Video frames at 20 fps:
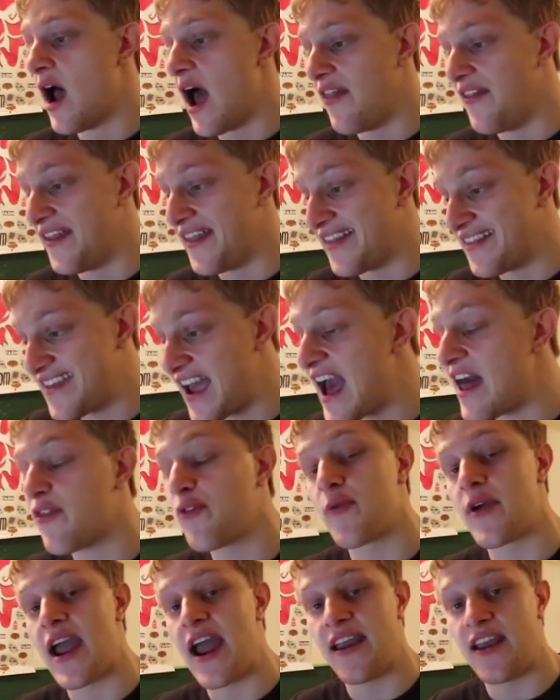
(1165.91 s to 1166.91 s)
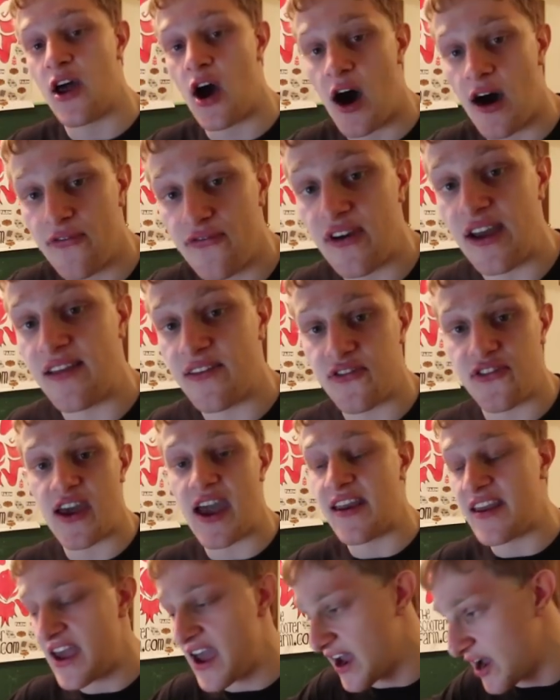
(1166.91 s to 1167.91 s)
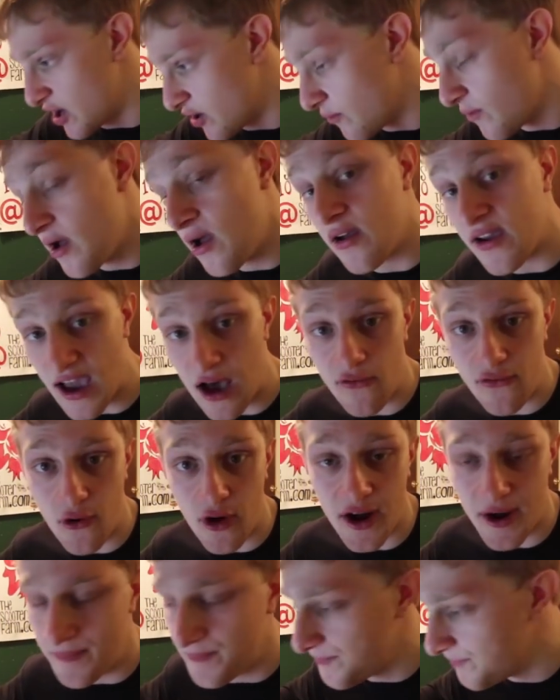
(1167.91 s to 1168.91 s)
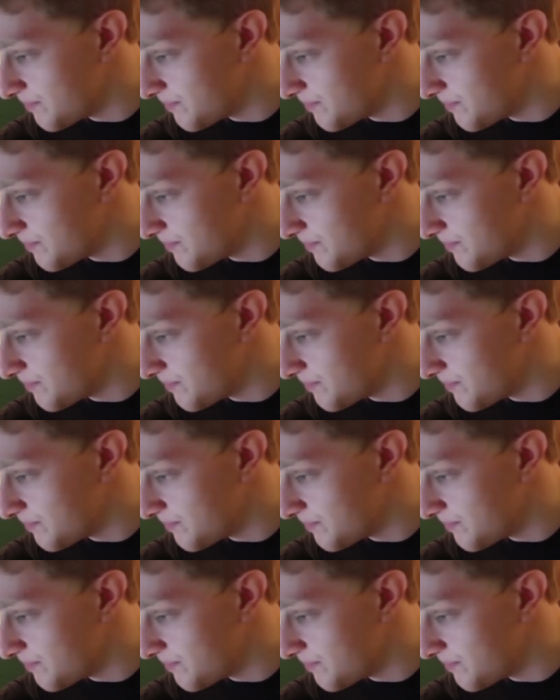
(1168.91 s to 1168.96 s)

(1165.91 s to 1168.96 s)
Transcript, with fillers: and then the 10th, we ended off in San Diego, California.